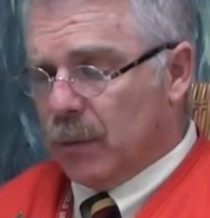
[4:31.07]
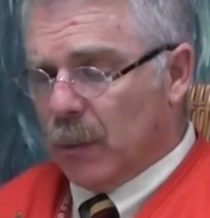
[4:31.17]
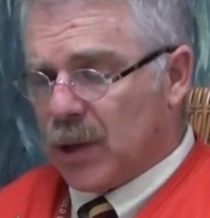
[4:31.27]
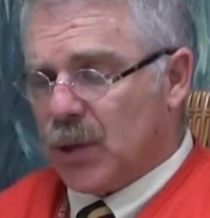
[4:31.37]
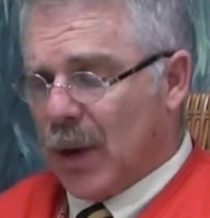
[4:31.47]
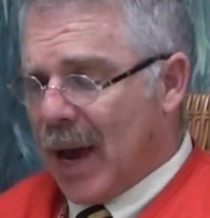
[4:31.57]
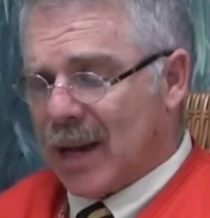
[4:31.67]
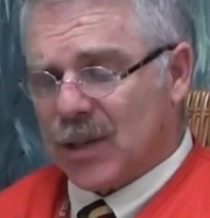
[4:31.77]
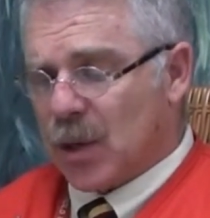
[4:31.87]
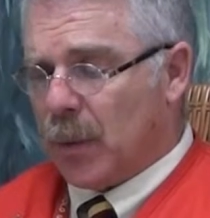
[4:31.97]
"Must you
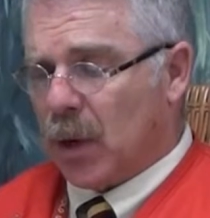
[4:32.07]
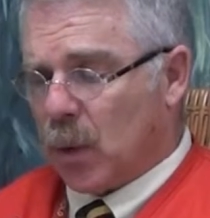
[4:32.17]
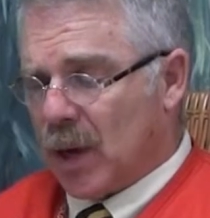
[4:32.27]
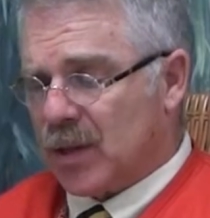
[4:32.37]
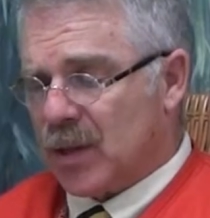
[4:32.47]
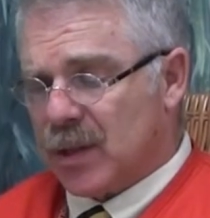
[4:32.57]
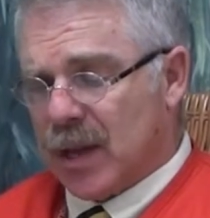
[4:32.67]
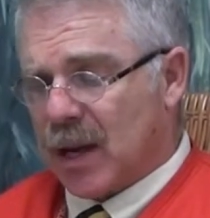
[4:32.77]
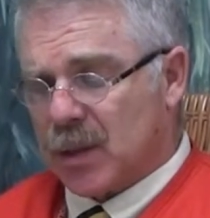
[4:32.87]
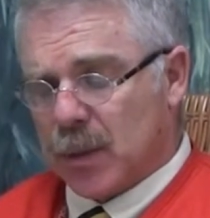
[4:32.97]
ask so many questions?"
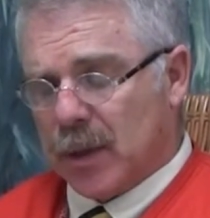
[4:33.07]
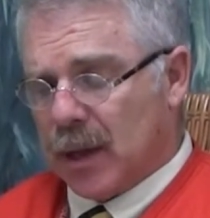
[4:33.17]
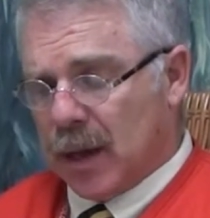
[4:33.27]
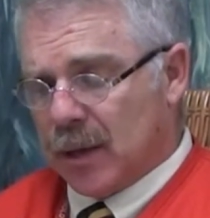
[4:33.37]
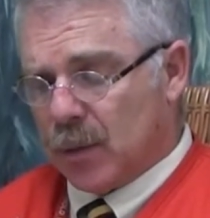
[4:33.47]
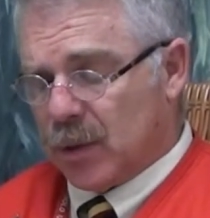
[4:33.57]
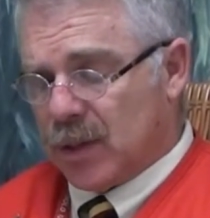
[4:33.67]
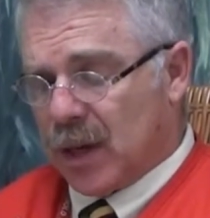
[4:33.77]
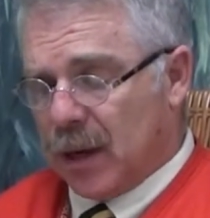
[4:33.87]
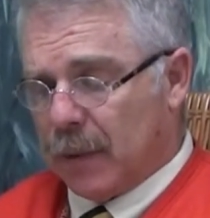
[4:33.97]
Doc Smith would
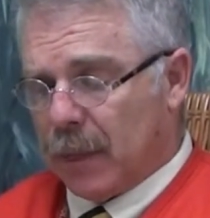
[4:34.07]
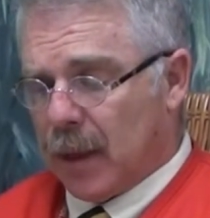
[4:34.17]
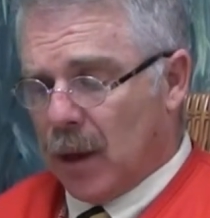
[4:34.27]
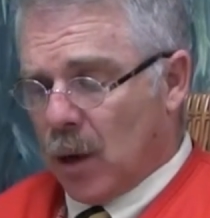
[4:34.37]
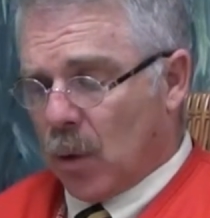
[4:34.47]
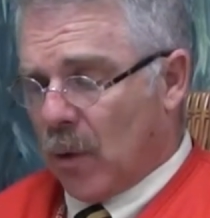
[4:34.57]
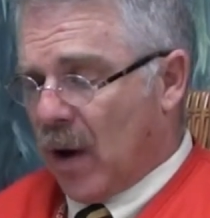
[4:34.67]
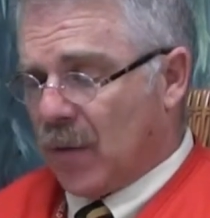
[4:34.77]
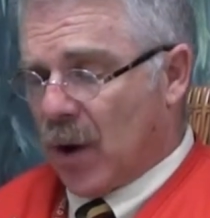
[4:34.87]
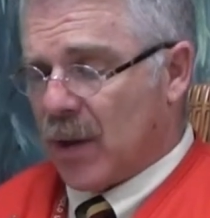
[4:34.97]
say.
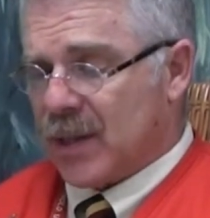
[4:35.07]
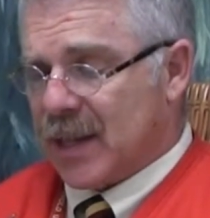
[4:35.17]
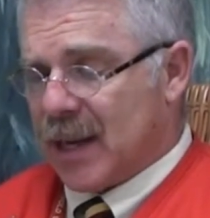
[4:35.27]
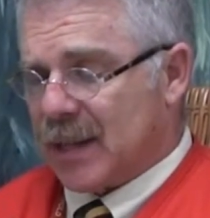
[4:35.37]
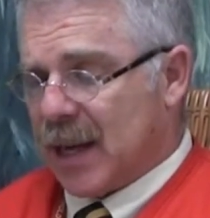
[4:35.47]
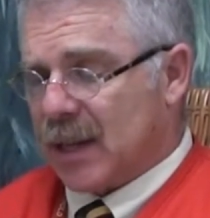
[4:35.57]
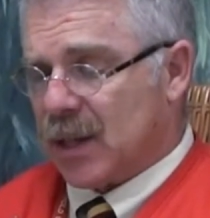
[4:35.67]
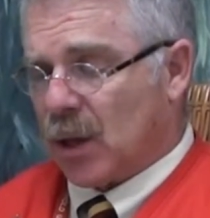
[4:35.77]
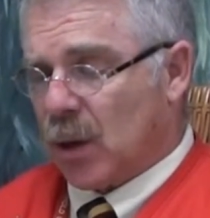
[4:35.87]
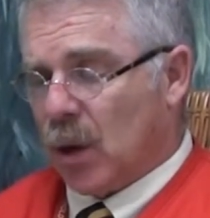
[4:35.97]
"Grandfather says it's
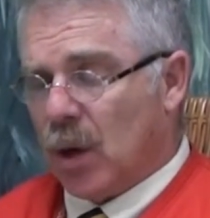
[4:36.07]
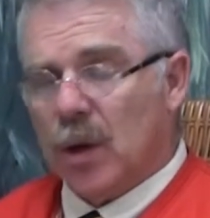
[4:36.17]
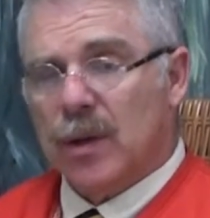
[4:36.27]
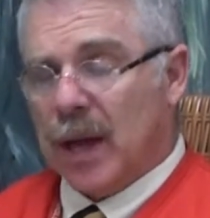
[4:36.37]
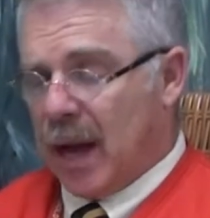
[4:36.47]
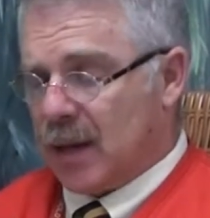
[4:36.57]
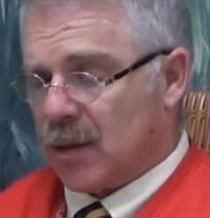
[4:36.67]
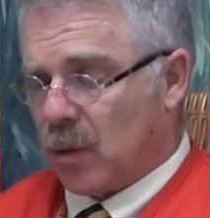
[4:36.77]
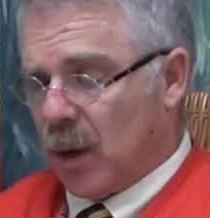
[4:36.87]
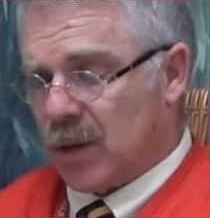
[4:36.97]
a good to
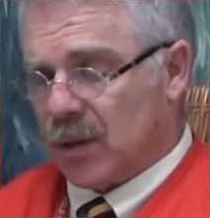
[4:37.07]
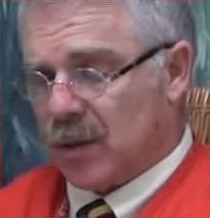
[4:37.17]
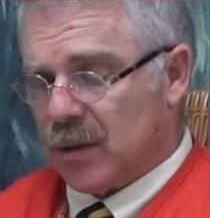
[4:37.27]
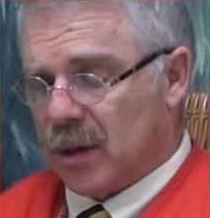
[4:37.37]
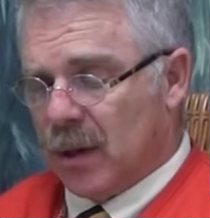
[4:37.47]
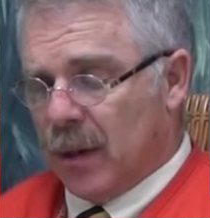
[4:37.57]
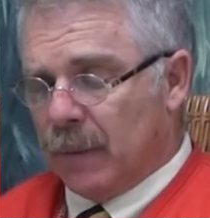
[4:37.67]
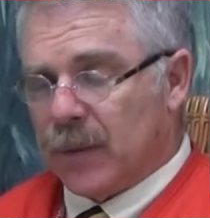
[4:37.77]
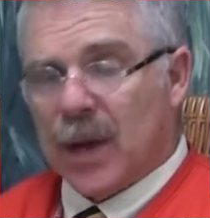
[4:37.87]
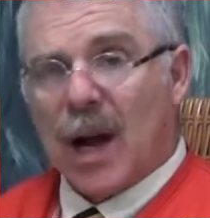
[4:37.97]
ask questions."
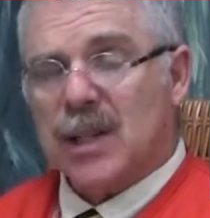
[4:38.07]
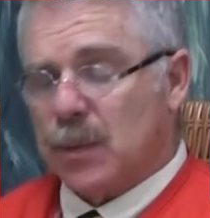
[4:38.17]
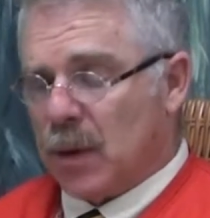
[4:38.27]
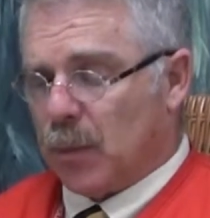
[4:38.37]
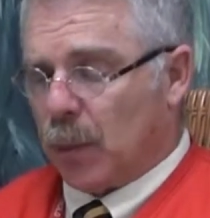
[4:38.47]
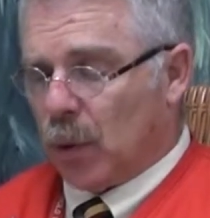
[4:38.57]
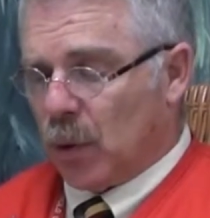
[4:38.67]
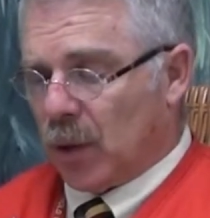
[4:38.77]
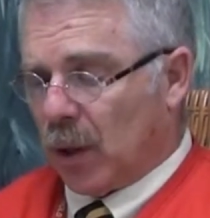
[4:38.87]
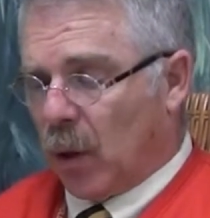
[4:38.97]
Doc Smith
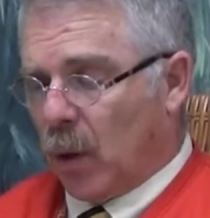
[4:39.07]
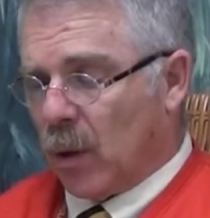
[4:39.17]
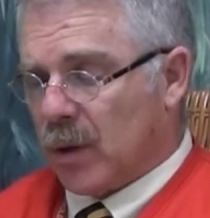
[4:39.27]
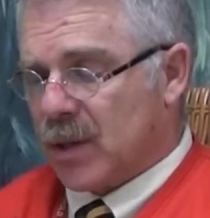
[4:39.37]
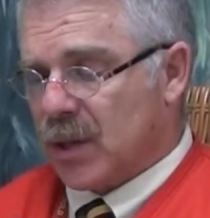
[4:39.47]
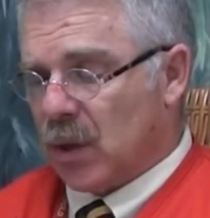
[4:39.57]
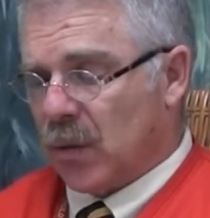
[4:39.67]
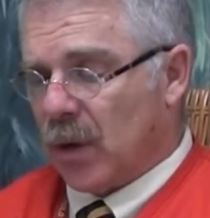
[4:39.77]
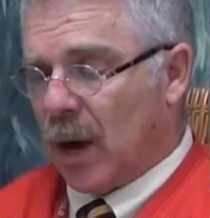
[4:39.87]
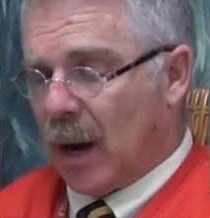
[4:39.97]
pulled a long
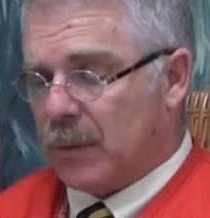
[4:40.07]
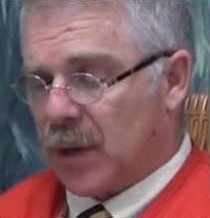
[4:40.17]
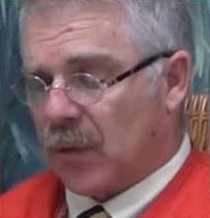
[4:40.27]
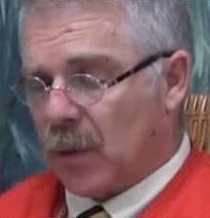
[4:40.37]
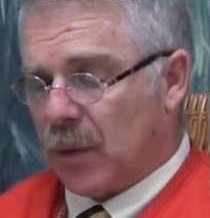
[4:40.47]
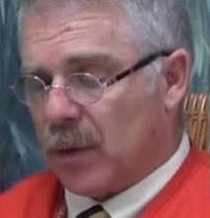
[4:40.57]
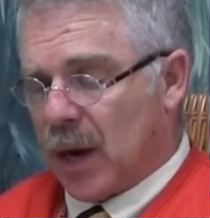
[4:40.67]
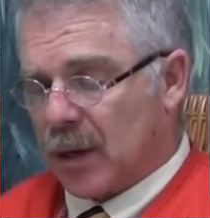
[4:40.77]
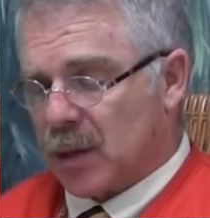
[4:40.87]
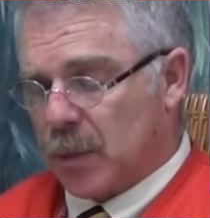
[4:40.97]
silver object from her
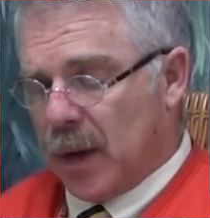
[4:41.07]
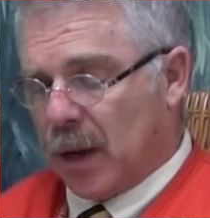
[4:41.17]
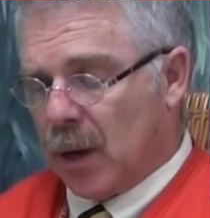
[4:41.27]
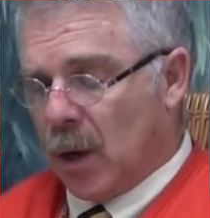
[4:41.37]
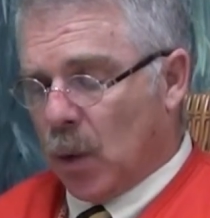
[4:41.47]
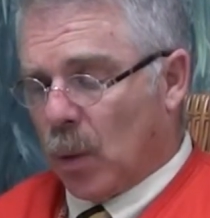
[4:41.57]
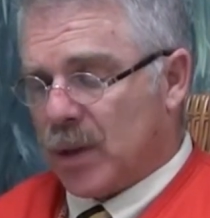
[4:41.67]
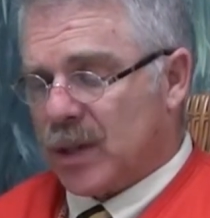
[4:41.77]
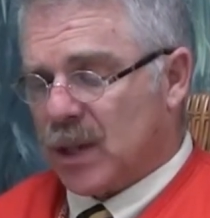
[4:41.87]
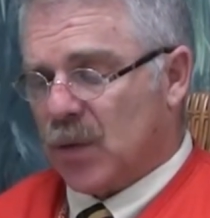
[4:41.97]
doctor's bag.
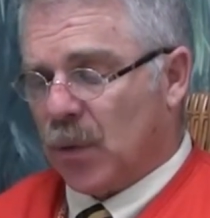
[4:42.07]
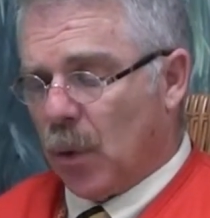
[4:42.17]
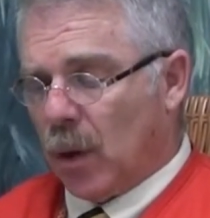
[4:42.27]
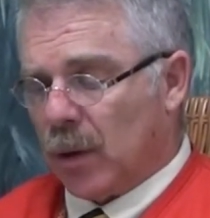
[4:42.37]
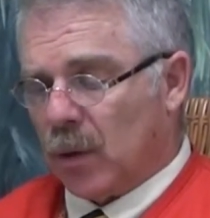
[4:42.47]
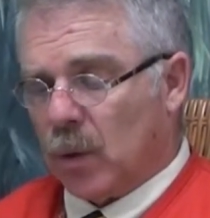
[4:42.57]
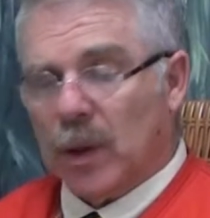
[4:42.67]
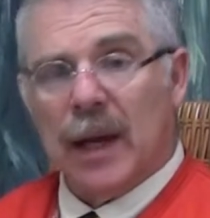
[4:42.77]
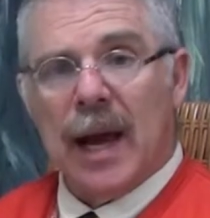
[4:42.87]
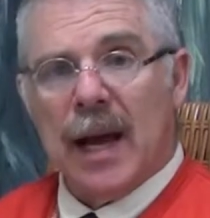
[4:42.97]
"What's this for?" little
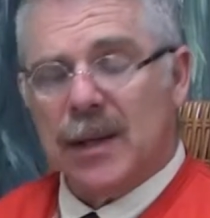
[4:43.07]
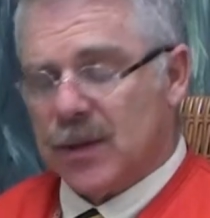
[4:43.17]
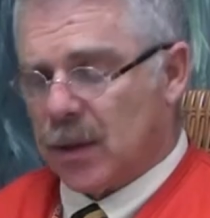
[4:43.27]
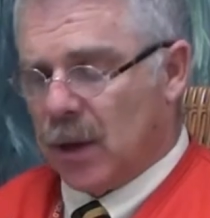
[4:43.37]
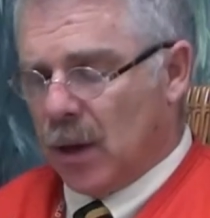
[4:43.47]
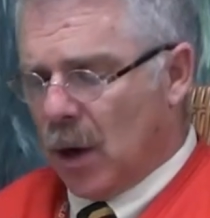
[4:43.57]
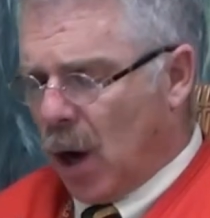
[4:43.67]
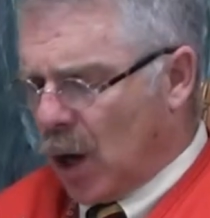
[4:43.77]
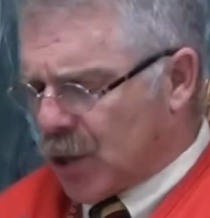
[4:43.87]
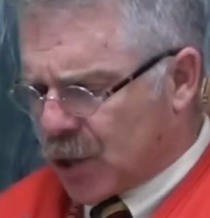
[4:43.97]
Willie asked.
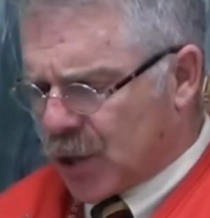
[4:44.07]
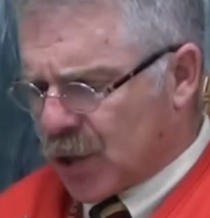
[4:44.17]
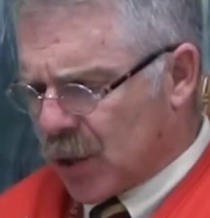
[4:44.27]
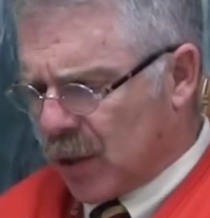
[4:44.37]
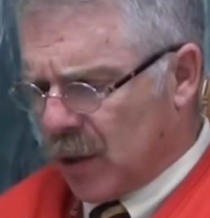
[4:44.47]
"Hush!"